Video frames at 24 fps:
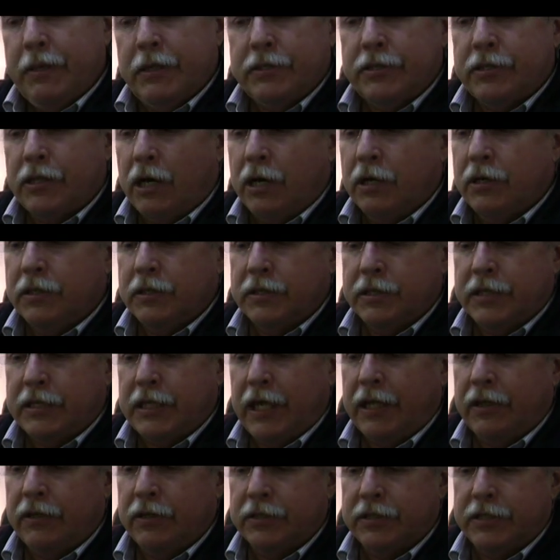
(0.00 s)
as our
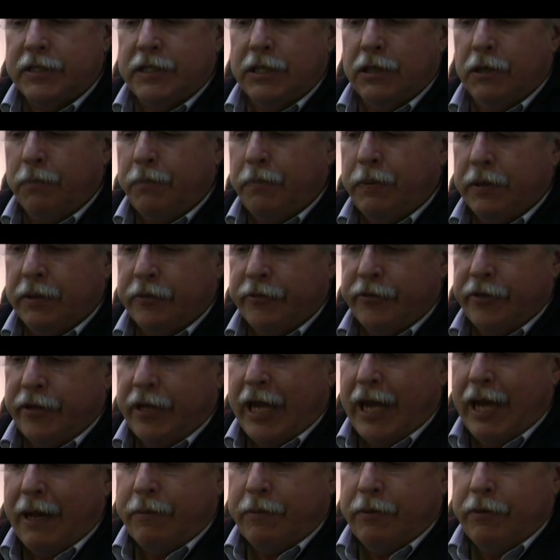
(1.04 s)
stainless steel Phillips
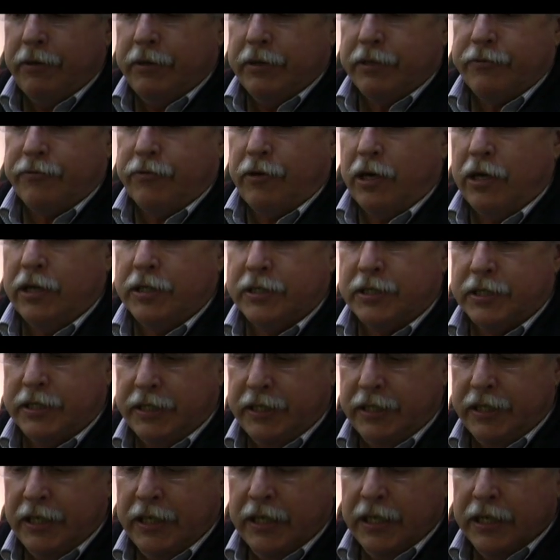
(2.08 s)
adapter as far as
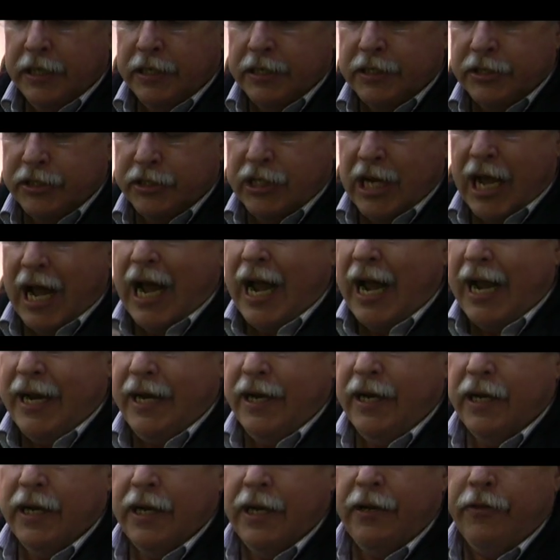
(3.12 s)
the
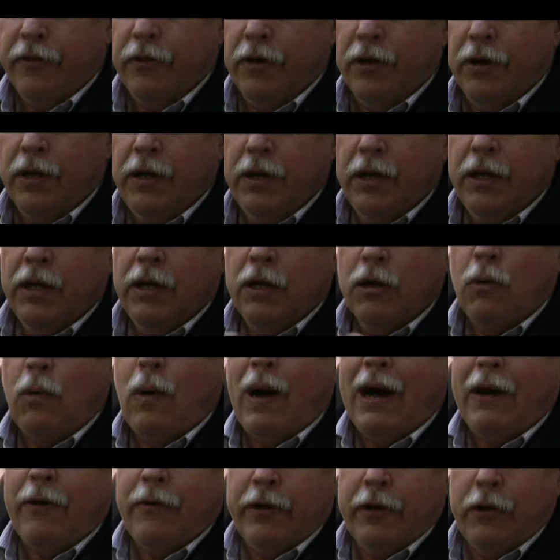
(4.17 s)
design and the
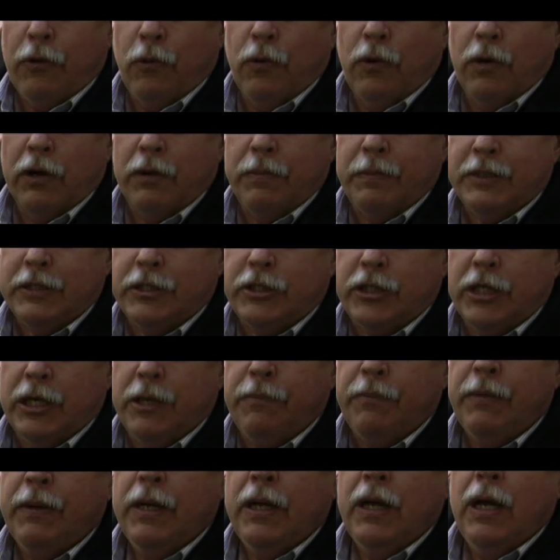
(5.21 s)
quality of workmanship.